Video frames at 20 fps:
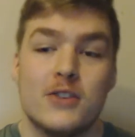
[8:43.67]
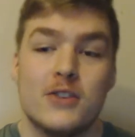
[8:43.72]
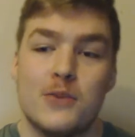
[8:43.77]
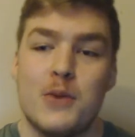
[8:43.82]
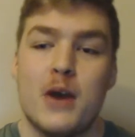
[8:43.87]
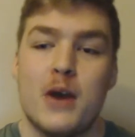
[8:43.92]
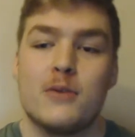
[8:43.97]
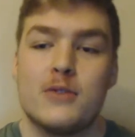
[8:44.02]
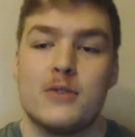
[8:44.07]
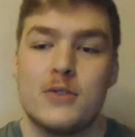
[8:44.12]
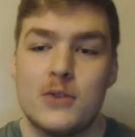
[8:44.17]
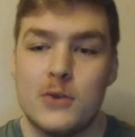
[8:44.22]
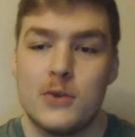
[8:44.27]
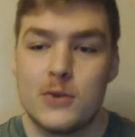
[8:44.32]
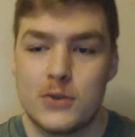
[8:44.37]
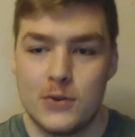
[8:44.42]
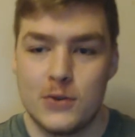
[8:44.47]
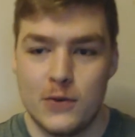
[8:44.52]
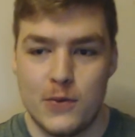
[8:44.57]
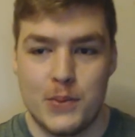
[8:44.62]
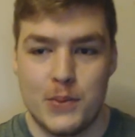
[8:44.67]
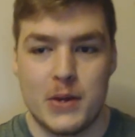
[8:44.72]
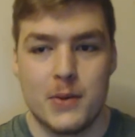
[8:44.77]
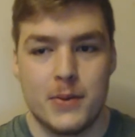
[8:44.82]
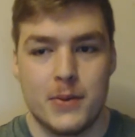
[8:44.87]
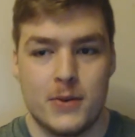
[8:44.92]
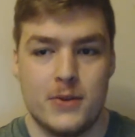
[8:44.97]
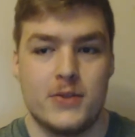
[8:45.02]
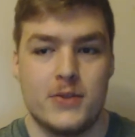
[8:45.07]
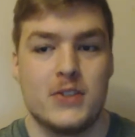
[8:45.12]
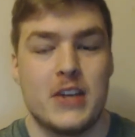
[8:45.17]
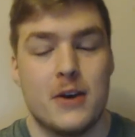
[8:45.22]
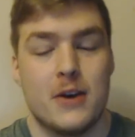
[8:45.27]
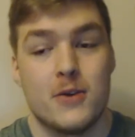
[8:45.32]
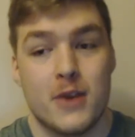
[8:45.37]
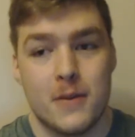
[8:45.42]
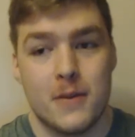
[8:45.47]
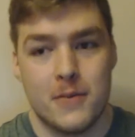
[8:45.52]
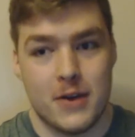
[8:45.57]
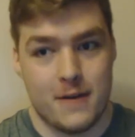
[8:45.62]
to be able to talk to other people and
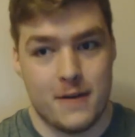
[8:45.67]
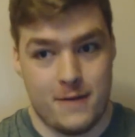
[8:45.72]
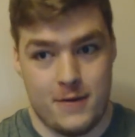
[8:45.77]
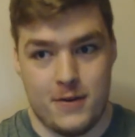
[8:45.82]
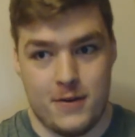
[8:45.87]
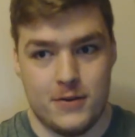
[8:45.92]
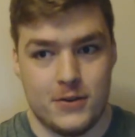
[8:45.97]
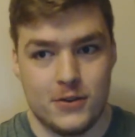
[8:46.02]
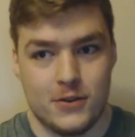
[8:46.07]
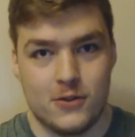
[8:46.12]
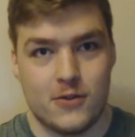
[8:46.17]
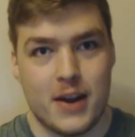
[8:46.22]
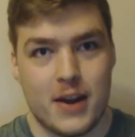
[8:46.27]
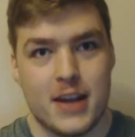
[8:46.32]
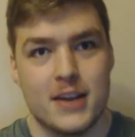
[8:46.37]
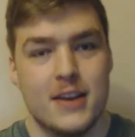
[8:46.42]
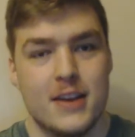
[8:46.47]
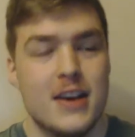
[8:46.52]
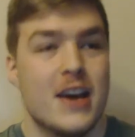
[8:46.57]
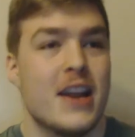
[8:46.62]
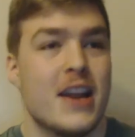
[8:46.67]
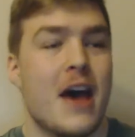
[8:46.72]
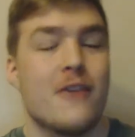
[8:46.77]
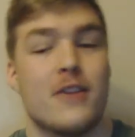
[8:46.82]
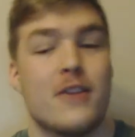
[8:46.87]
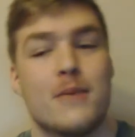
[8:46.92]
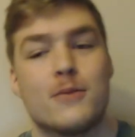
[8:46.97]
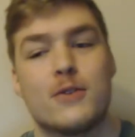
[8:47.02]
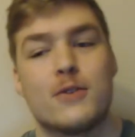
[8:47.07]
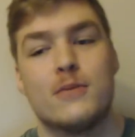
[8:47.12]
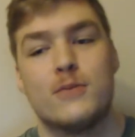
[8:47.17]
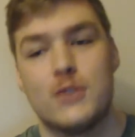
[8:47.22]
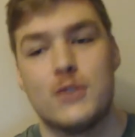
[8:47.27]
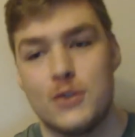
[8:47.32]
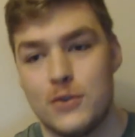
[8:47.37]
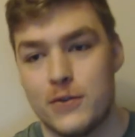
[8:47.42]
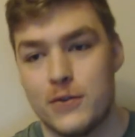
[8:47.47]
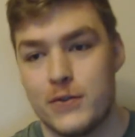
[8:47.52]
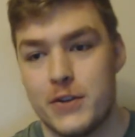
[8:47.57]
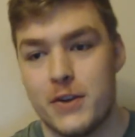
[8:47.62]
tell them their videos are great, and have them come
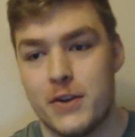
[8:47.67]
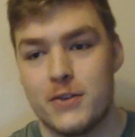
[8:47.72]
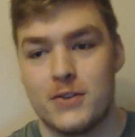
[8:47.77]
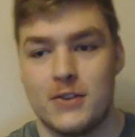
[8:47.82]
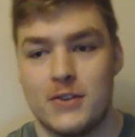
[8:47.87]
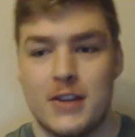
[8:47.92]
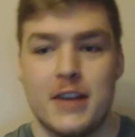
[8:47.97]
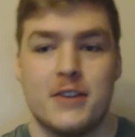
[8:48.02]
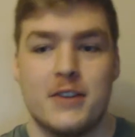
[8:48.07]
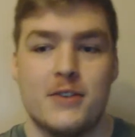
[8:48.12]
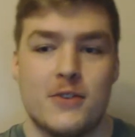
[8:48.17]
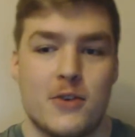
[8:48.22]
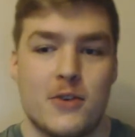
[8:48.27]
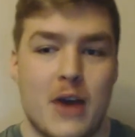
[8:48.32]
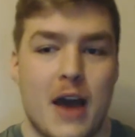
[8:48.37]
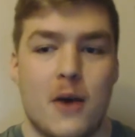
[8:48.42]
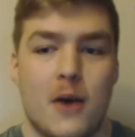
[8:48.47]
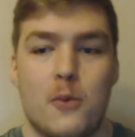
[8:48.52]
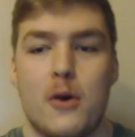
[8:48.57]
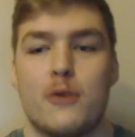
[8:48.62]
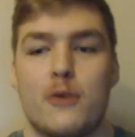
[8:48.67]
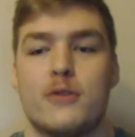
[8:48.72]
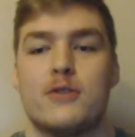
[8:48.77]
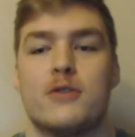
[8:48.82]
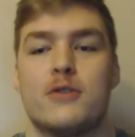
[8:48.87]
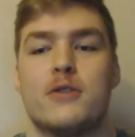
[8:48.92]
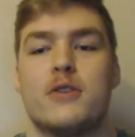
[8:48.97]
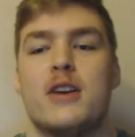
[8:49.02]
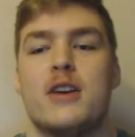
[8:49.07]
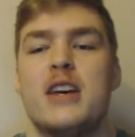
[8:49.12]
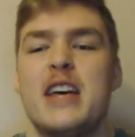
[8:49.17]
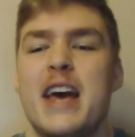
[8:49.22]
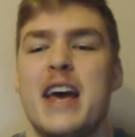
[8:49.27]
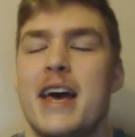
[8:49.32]
to your videos and let you know how well you're doing.